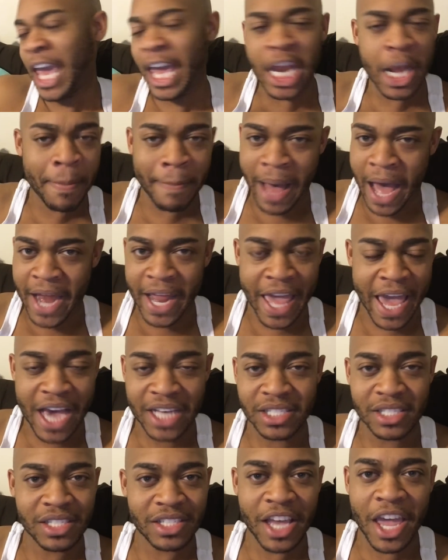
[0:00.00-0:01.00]
anybody
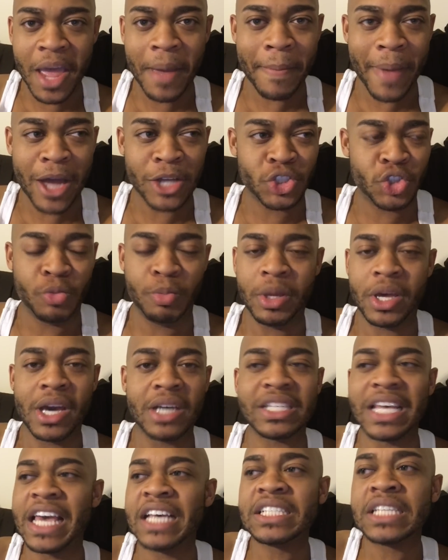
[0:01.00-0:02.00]
has to say about you
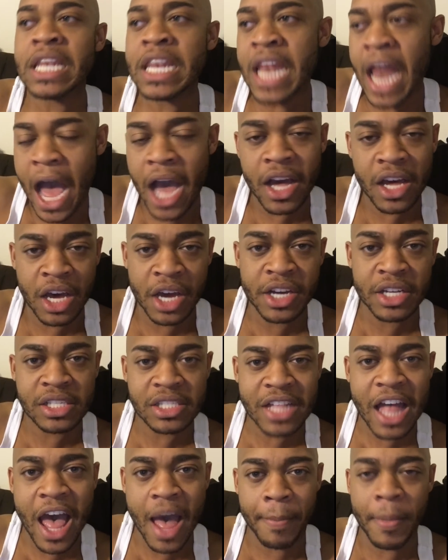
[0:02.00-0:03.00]
because it's not going to
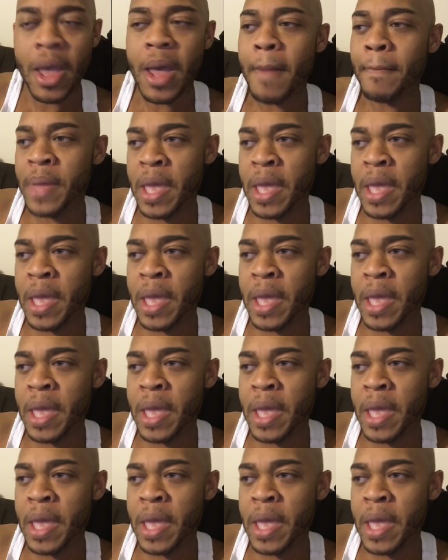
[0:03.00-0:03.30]
stop.